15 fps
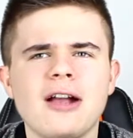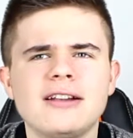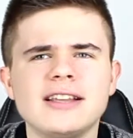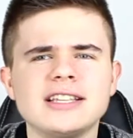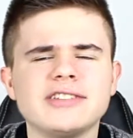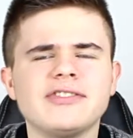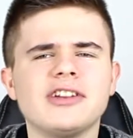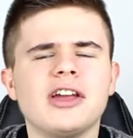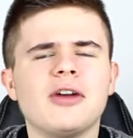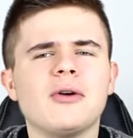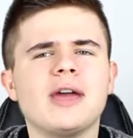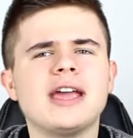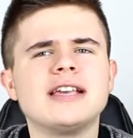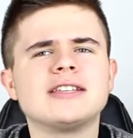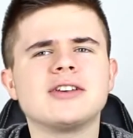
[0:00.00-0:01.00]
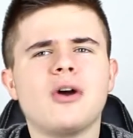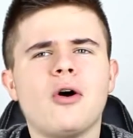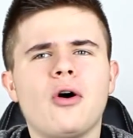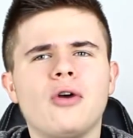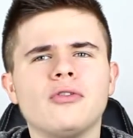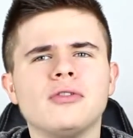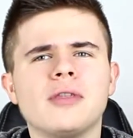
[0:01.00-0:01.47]
this video is
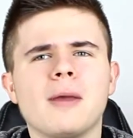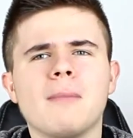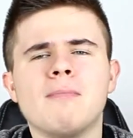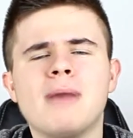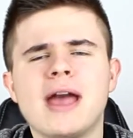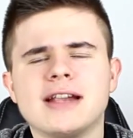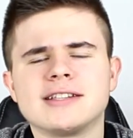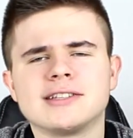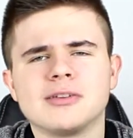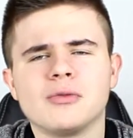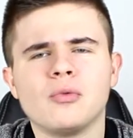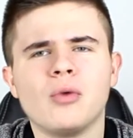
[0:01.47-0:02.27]
on PETA,